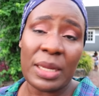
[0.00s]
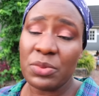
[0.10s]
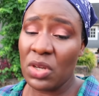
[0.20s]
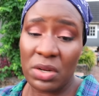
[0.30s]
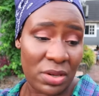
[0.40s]

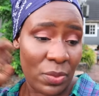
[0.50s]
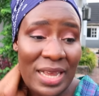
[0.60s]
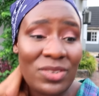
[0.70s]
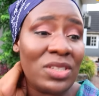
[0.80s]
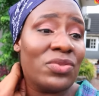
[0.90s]
I'm sorry.
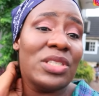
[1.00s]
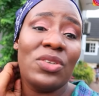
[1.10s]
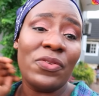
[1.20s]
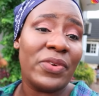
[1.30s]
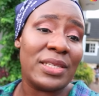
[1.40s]
When I just
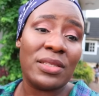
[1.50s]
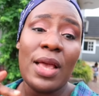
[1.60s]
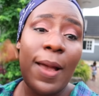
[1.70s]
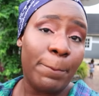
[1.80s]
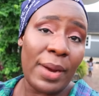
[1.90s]
read your first
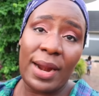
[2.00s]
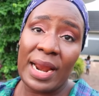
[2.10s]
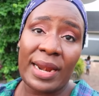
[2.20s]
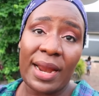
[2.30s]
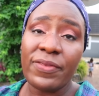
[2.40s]

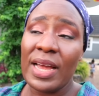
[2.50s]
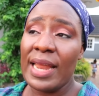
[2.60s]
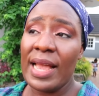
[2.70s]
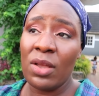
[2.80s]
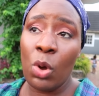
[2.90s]
paragraph
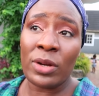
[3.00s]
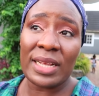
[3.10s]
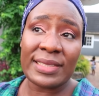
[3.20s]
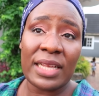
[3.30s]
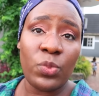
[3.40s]
and I
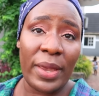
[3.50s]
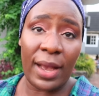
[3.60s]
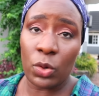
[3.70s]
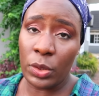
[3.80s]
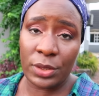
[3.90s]
understand where
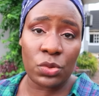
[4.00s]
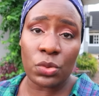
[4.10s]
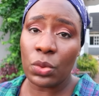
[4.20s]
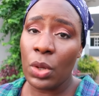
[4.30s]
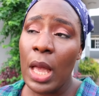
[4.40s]
you're going
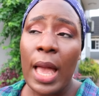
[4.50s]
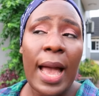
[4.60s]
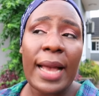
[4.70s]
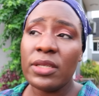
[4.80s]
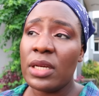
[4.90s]
to,
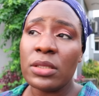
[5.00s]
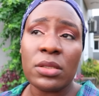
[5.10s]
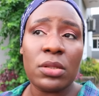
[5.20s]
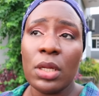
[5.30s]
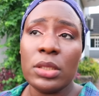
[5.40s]
I
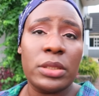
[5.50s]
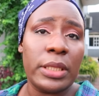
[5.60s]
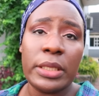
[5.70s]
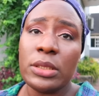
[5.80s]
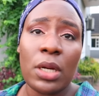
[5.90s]
just
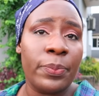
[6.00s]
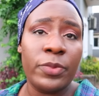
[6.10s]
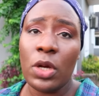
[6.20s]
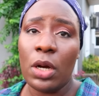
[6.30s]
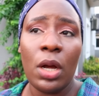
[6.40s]
delete your,
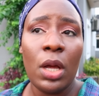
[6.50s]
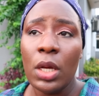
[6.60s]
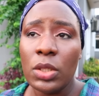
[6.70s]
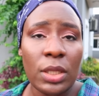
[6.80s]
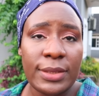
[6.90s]
your
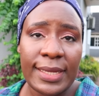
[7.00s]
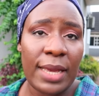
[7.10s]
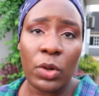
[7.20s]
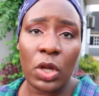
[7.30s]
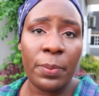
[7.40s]
your D
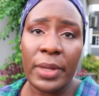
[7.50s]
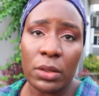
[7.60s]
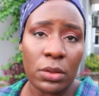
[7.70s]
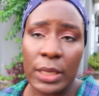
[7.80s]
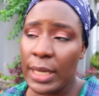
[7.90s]
M or your
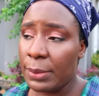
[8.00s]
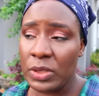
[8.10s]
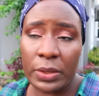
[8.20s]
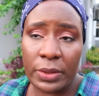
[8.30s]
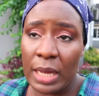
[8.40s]
mail, okay? I'm
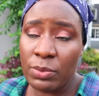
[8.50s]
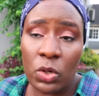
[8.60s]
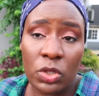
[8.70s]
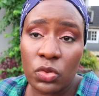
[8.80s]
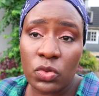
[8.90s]
sorry. I'm
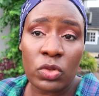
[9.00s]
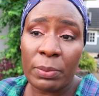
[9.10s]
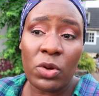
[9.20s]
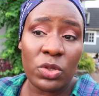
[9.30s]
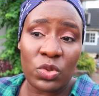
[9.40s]
not going to
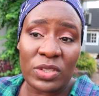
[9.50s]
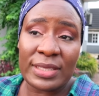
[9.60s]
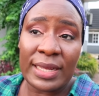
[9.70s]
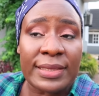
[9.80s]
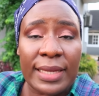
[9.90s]
I'm not going to
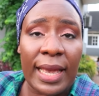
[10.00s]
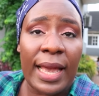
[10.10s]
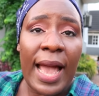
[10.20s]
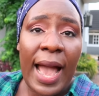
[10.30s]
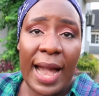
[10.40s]
stay
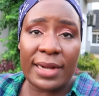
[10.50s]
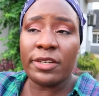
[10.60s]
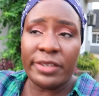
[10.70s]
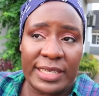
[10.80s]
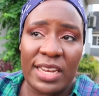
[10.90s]
there
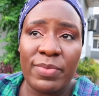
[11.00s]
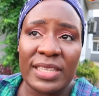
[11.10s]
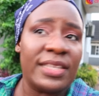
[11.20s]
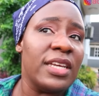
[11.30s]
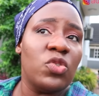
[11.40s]
and read a
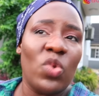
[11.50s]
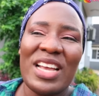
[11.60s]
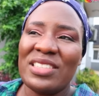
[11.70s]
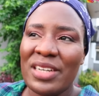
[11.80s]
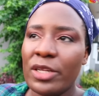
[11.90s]
message where
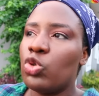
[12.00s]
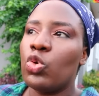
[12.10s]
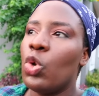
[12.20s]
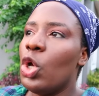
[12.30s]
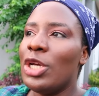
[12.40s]
you're trying
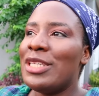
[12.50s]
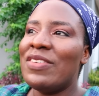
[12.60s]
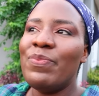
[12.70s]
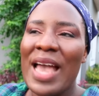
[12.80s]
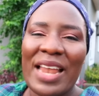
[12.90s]
to
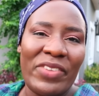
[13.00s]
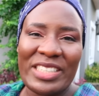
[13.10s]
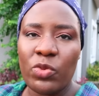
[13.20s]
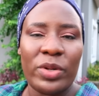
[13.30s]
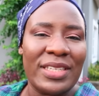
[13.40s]
give me
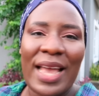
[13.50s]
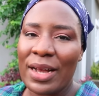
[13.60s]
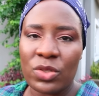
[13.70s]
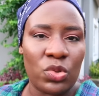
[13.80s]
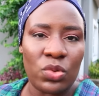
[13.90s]
advice and nobody
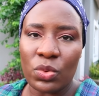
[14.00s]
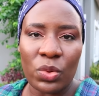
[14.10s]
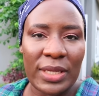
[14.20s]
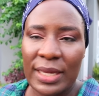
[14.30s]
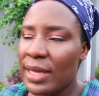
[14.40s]
asked you,
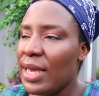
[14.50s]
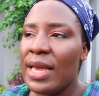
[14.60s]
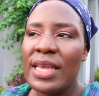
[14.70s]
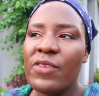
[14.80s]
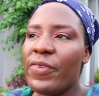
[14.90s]
okay?
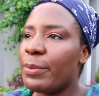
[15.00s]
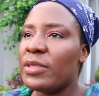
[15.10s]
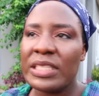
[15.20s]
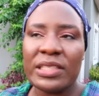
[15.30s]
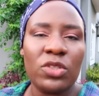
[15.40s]
If I'm
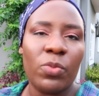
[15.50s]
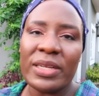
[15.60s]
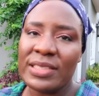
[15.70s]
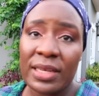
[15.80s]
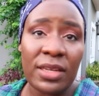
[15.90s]
saying anything on
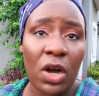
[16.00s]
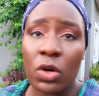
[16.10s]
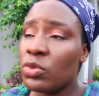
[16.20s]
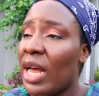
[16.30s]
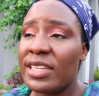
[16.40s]
my
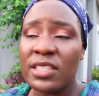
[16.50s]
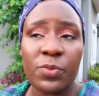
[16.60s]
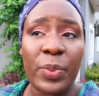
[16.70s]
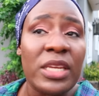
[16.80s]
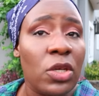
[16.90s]
channel and it
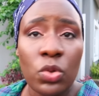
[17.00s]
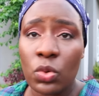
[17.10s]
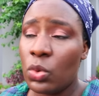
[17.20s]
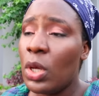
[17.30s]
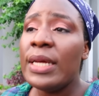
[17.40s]
is paining
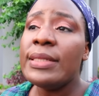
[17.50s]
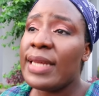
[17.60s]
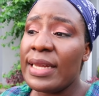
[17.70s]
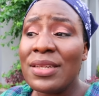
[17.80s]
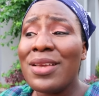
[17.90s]
you,
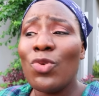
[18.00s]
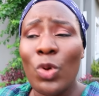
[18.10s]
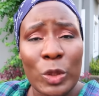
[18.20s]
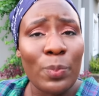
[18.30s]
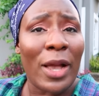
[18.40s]
then
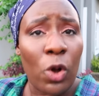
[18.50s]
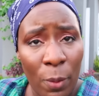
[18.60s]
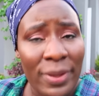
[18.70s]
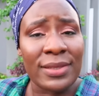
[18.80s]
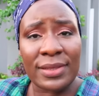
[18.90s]
go to my
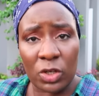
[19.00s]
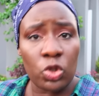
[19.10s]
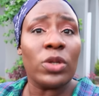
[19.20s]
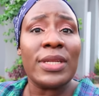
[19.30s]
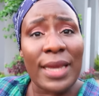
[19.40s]
comment
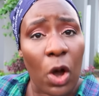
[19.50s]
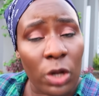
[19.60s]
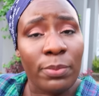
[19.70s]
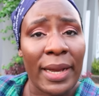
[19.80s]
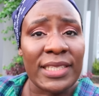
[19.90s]
section
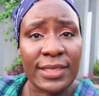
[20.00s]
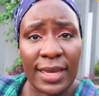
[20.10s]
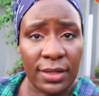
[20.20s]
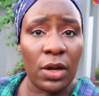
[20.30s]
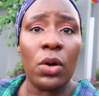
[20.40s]
on my
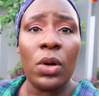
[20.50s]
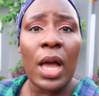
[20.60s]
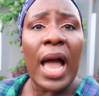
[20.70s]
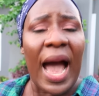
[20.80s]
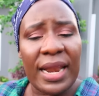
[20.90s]
channel
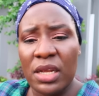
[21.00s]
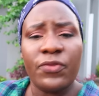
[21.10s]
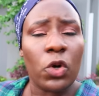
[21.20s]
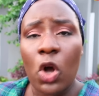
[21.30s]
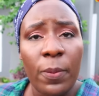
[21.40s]
and
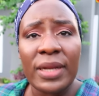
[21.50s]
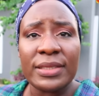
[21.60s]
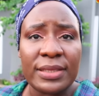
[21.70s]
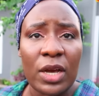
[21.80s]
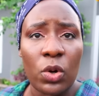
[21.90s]
leave your
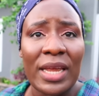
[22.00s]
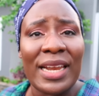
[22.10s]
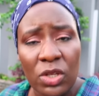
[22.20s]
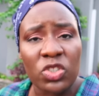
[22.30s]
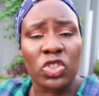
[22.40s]
comments there, okay?
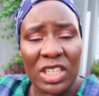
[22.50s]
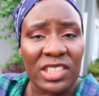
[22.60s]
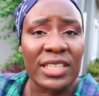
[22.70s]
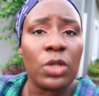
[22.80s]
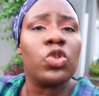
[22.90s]
Let us
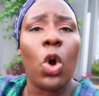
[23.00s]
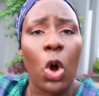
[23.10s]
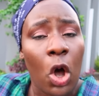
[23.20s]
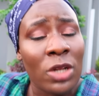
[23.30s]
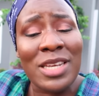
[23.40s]
trash it out
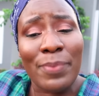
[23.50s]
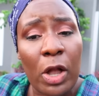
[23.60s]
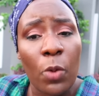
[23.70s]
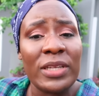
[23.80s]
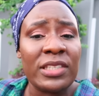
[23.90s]
on, in
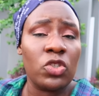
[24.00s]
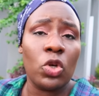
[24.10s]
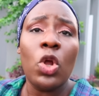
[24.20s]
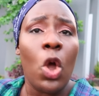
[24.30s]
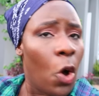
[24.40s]
my comment
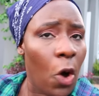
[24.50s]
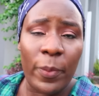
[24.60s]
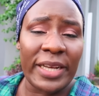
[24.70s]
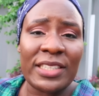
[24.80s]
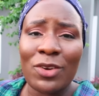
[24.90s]
section
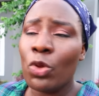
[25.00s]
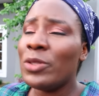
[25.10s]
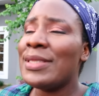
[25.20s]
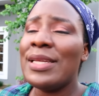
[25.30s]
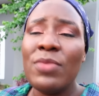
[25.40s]
on my channel.
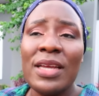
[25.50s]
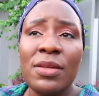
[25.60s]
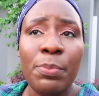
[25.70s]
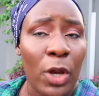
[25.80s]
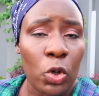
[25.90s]
Don't send me
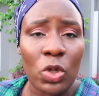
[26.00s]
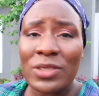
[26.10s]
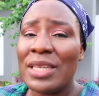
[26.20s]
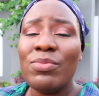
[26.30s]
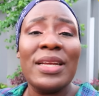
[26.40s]
any mail,
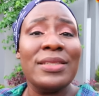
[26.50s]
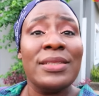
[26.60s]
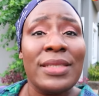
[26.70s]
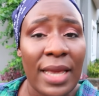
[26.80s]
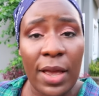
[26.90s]
don't send me any
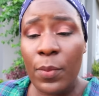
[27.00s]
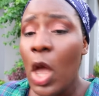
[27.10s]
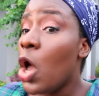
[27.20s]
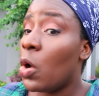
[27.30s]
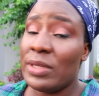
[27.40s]
D M,
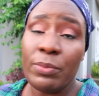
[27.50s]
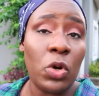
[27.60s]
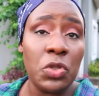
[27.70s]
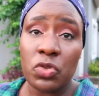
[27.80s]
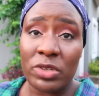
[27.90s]
because I'm
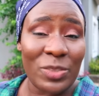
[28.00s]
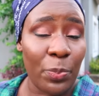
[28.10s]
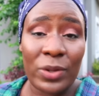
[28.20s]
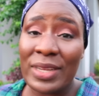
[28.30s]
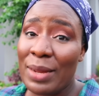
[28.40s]
not going to
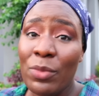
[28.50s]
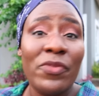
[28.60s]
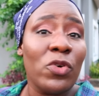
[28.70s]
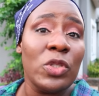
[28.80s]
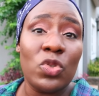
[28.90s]
respond and I'm not
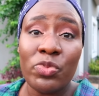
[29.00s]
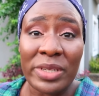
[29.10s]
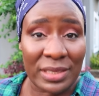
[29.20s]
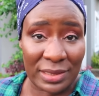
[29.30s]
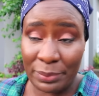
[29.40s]
even going to
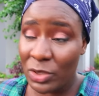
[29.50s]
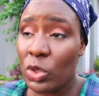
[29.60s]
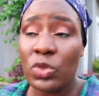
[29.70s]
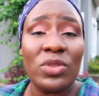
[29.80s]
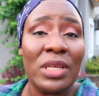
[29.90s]
read it. I'm
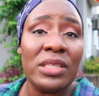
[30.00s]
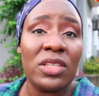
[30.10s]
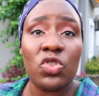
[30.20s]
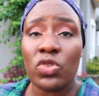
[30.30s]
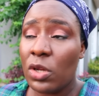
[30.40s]
just going to
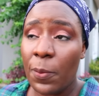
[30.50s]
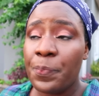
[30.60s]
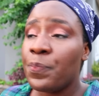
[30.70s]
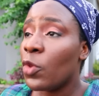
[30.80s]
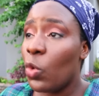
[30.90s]
delete it straight up.
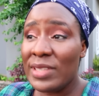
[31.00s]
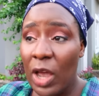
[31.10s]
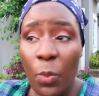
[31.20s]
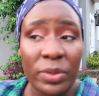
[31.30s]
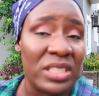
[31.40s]
Once
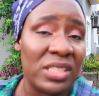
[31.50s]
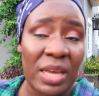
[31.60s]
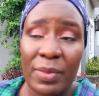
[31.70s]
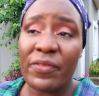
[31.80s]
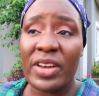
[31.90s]
I open the
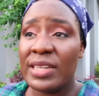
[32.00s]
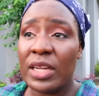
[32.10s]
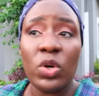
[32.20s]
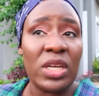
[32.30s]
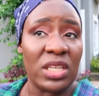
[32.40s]
D M and find
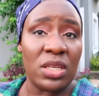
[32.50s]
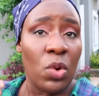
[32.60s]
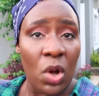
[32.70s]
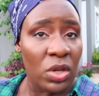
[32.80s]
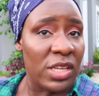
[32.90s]
out, okay,
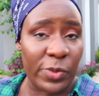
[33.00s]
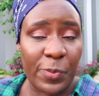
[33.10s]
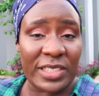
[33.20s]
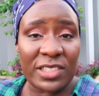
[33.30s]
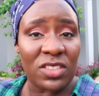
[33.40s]

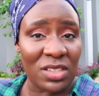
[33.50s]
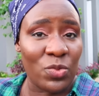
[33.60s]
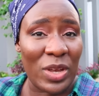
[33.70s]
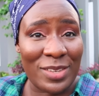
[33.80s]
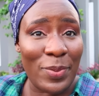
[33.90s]
this person is, this
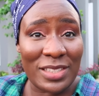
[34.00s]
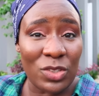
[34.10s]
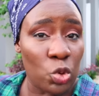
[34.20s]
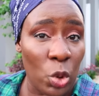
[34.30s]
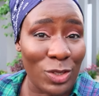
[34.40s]
is where the
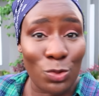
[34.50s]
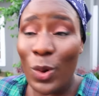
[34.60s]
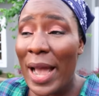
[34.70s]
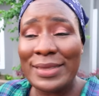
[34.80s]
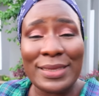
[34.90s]
person is going
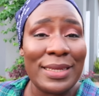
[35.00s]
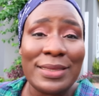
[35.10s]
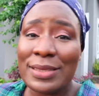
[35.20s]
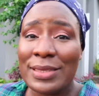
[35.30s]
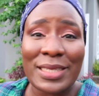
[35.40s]
to, I
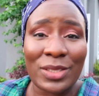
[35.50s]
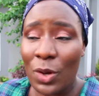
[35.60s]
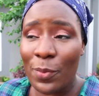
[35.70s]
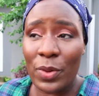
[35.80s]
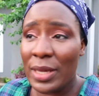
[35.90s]
delete it straight
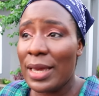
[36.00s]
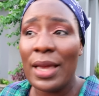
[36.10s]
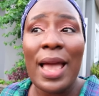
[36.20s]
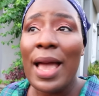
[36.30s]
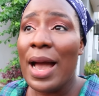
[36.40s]
up, okay?